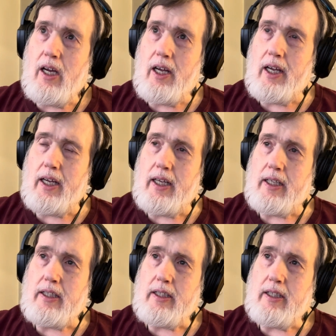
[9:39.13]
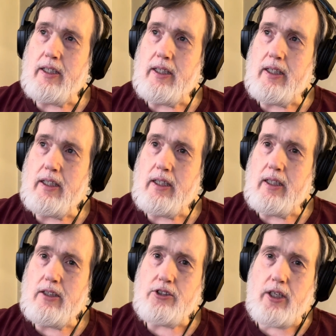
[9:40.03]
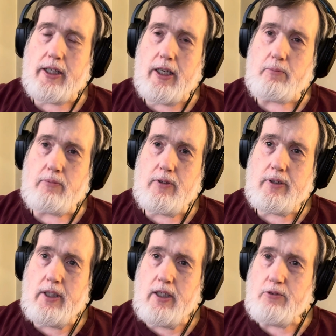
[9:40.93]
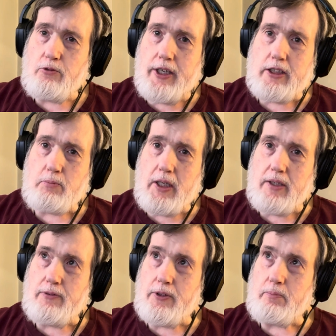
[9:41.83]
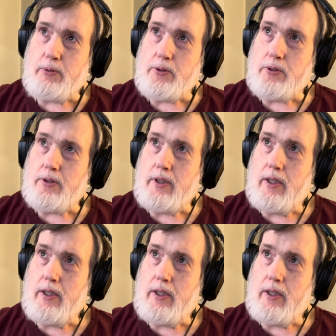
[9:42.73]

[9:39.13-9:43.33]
and trying to help raise money for the pool.